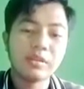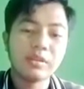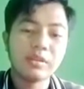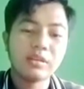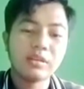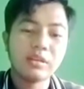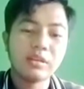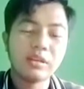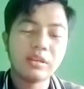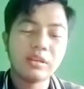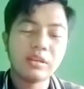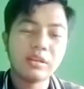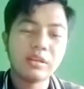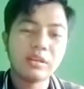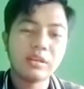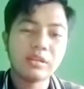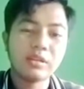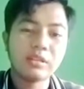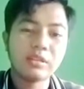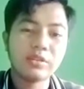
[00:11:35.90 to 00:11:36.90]

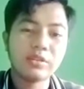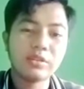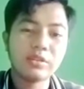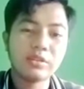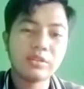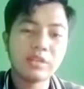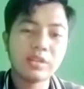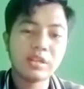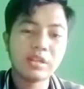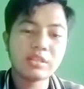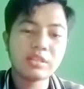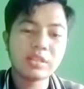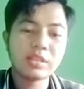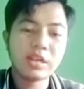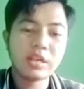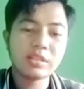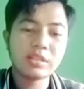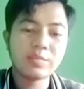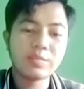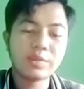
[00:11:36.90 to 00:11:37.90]
the students
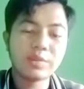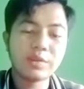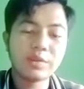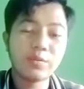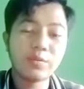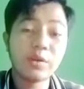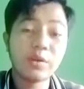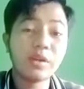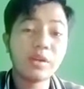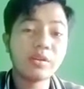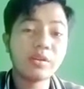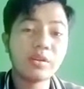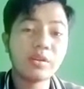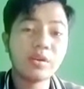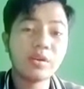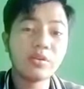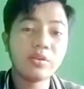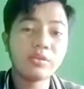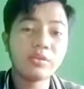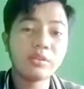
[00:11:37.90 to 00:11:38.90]
can explain what
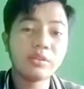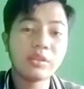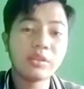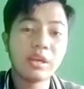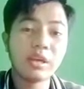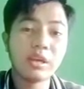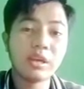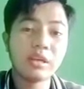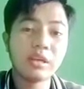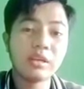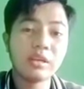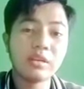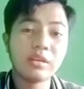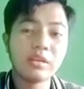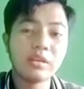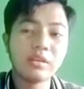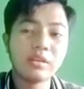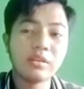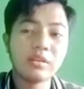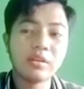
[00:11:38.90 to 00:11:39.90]

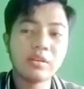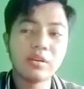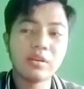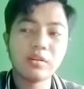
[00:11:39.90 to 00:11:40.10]
they